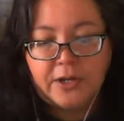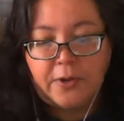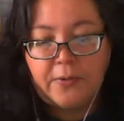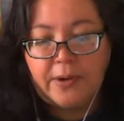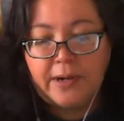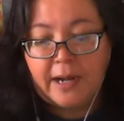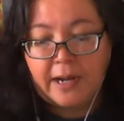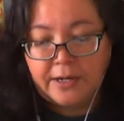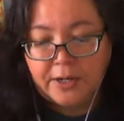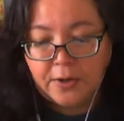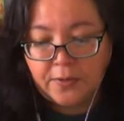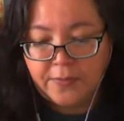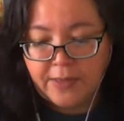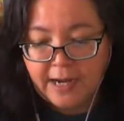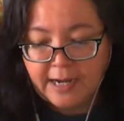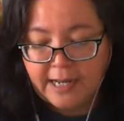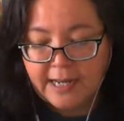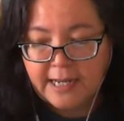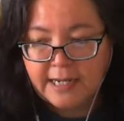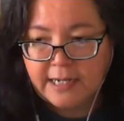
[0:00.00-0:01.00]
ago, and I know
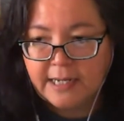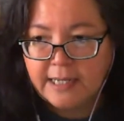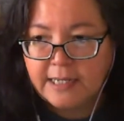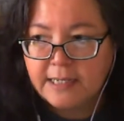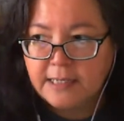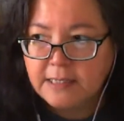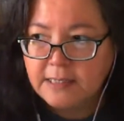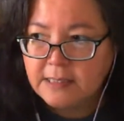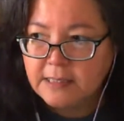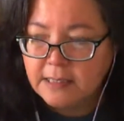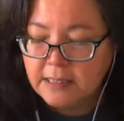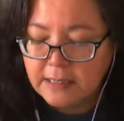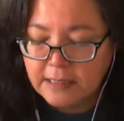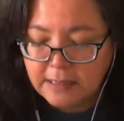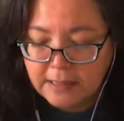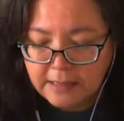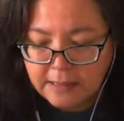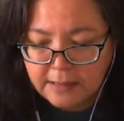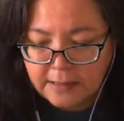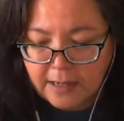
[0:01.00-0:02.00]
that it is,
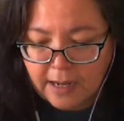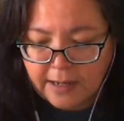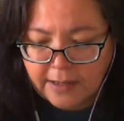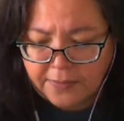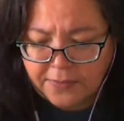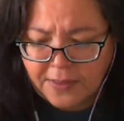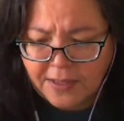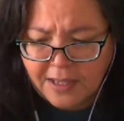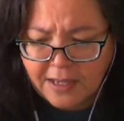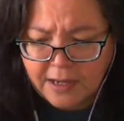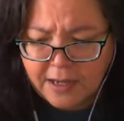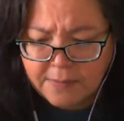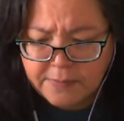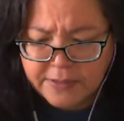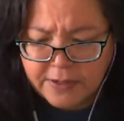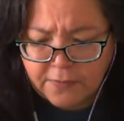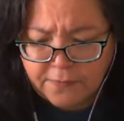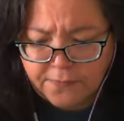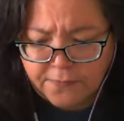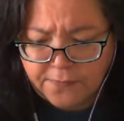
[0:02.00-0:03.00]
I think it
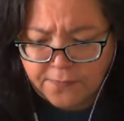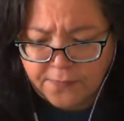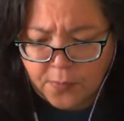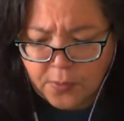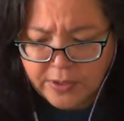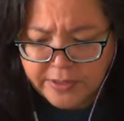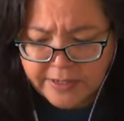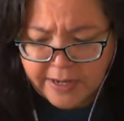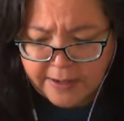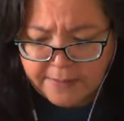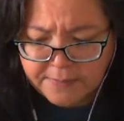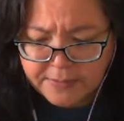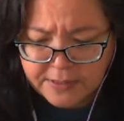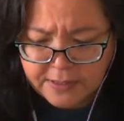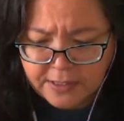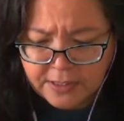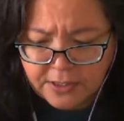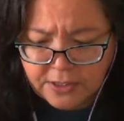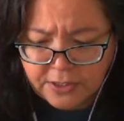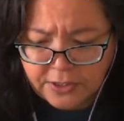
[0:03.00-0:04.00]
comes out 4
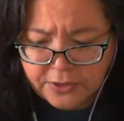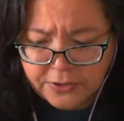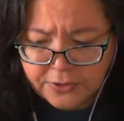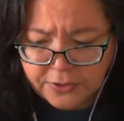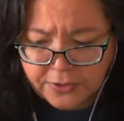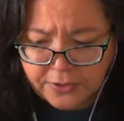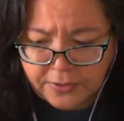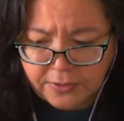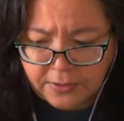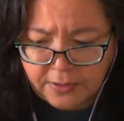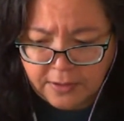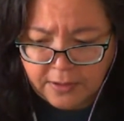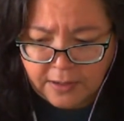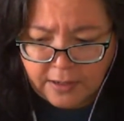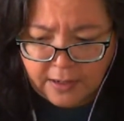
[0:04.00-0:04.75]
times a year.